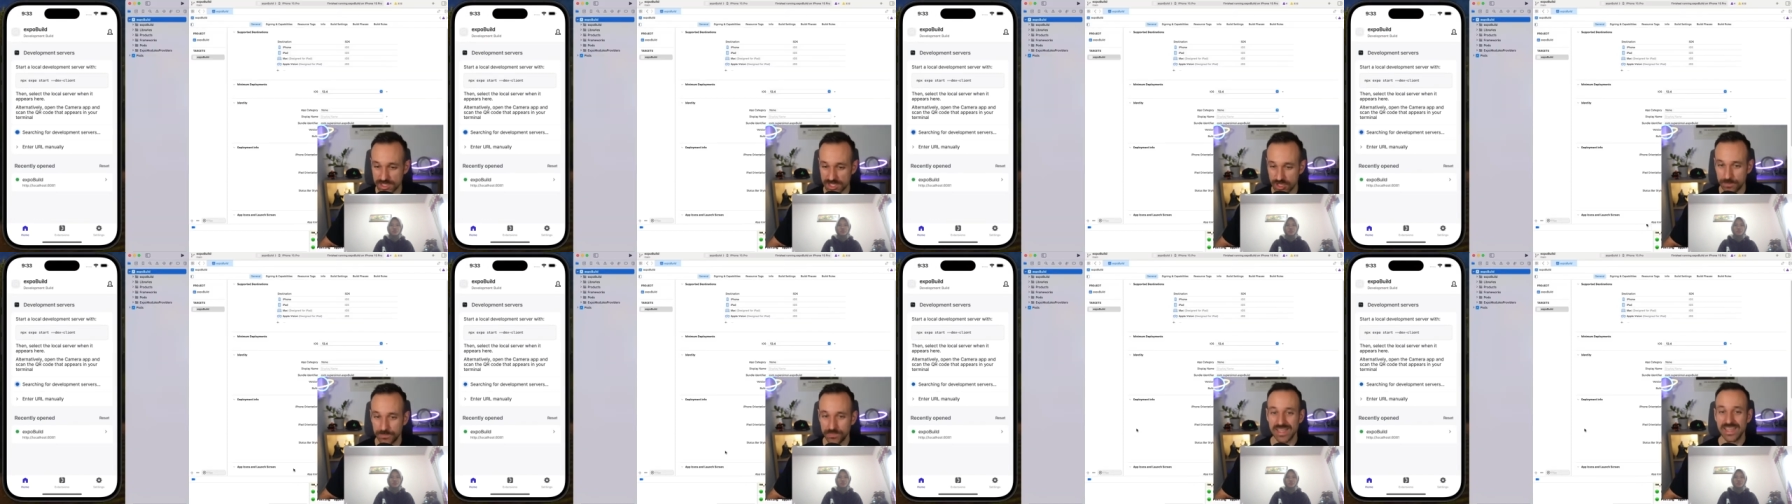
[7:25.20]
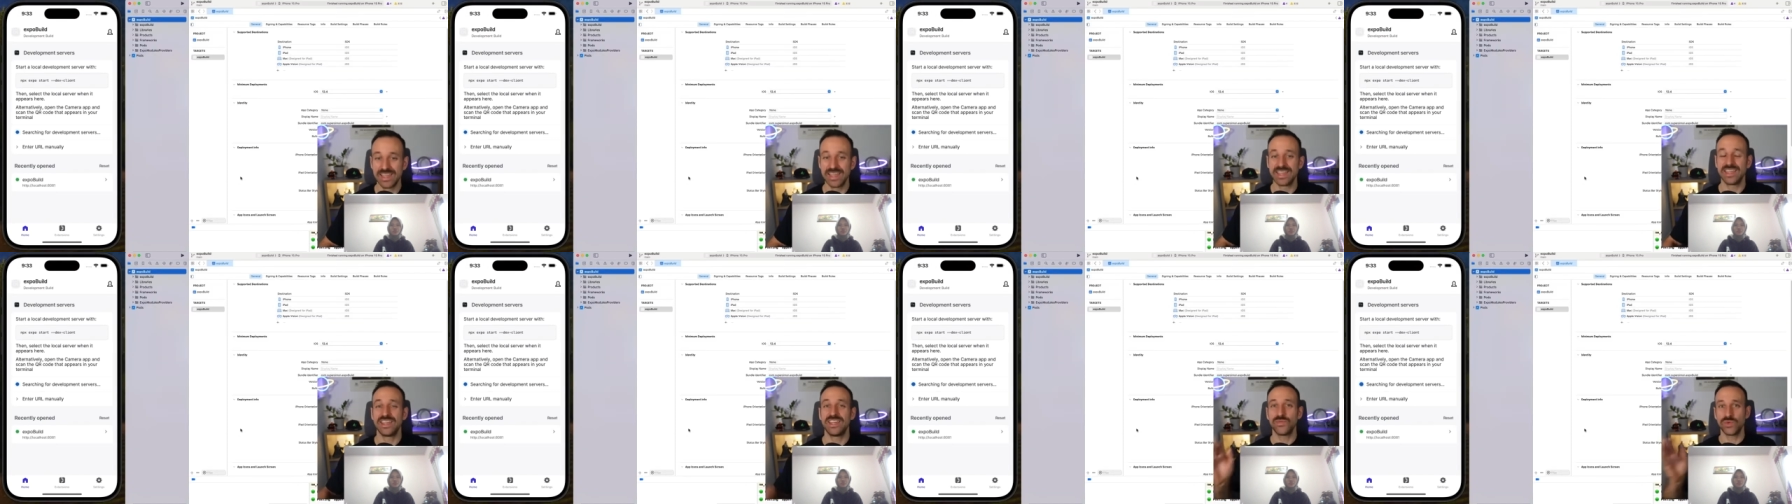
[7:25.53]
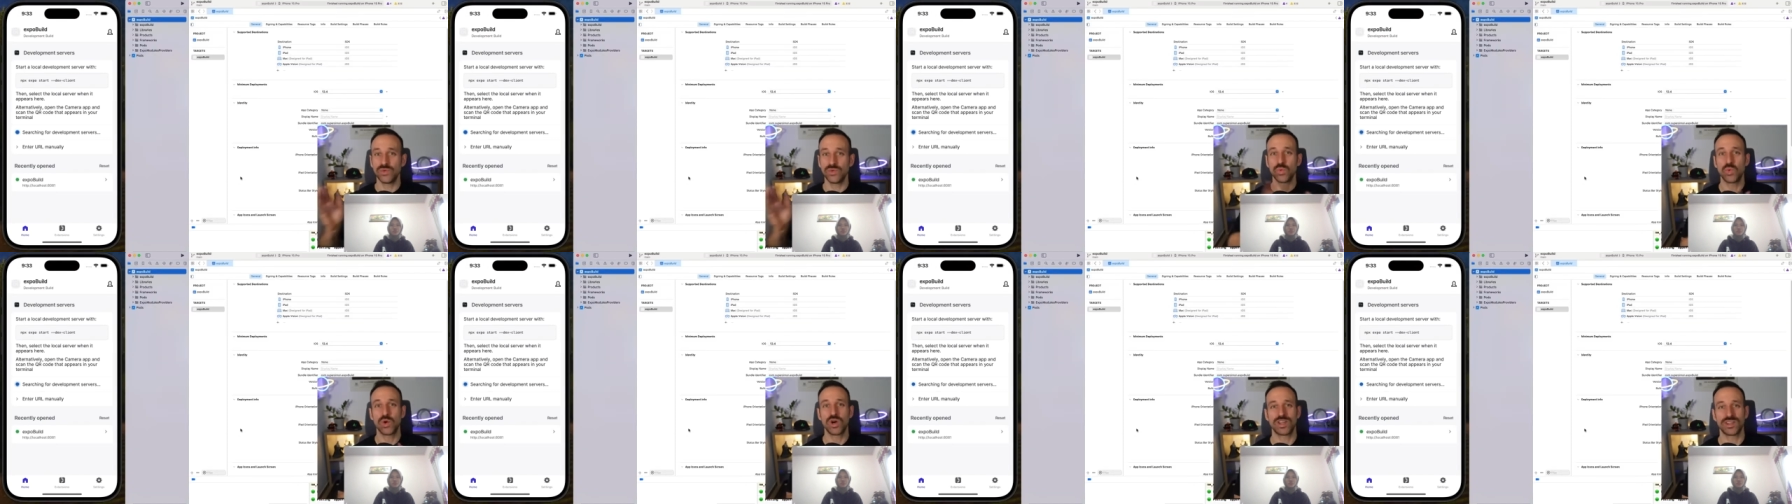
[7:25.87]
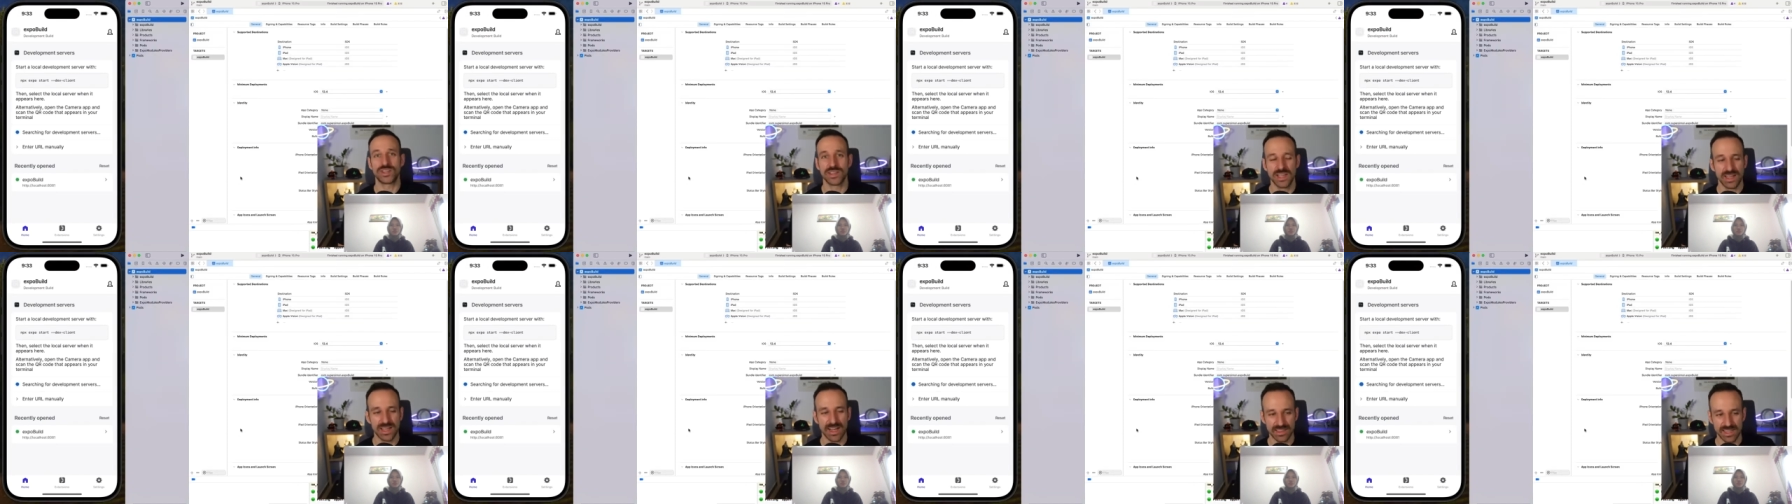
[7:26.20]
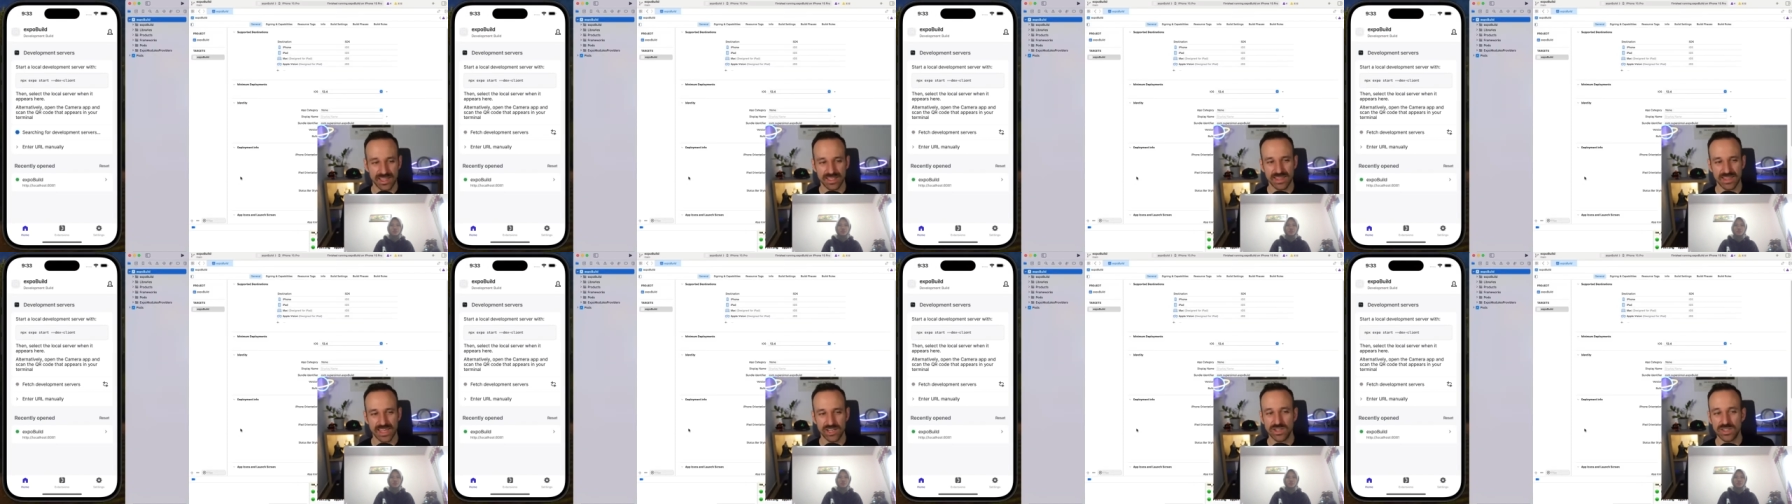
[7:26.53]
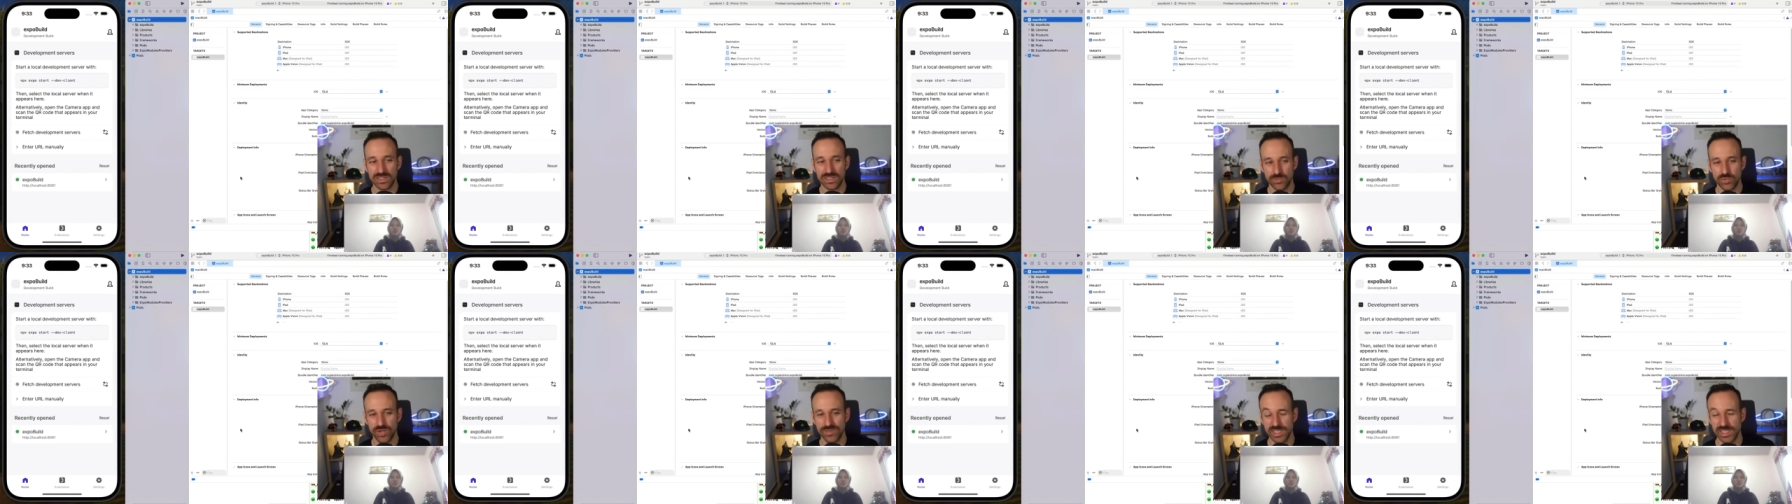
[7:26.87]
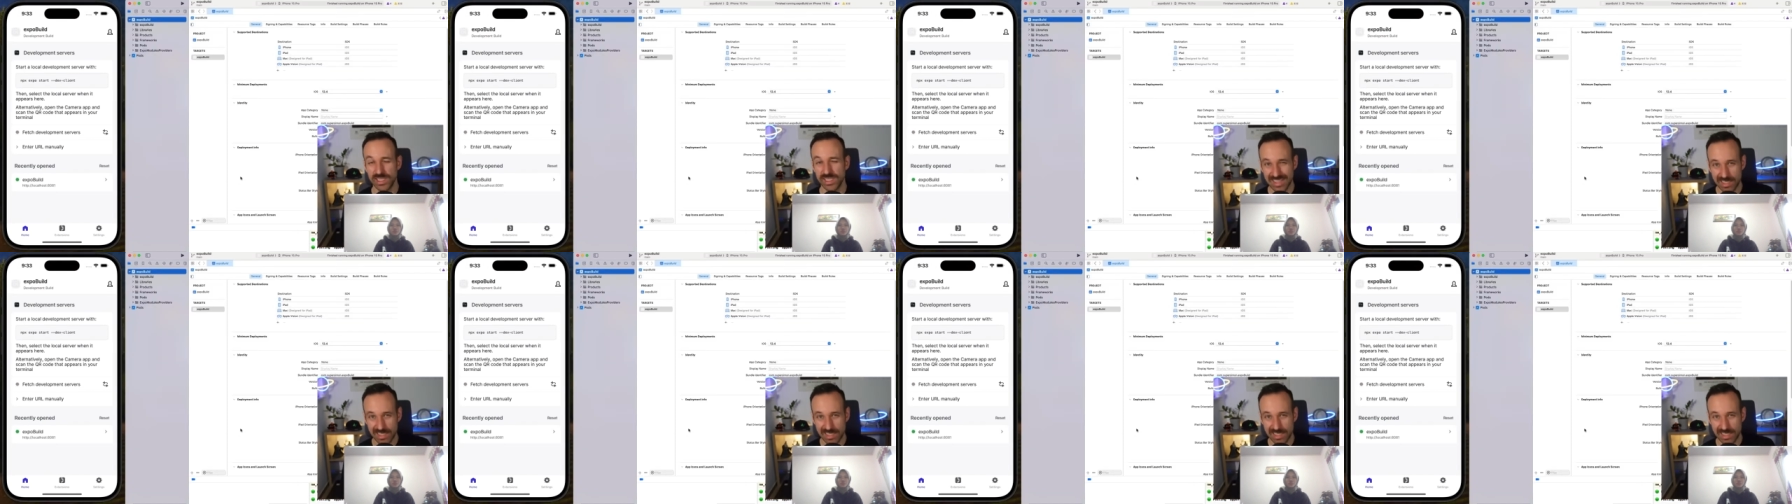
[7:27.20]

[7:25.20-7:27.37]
So if you want, I think they called it previously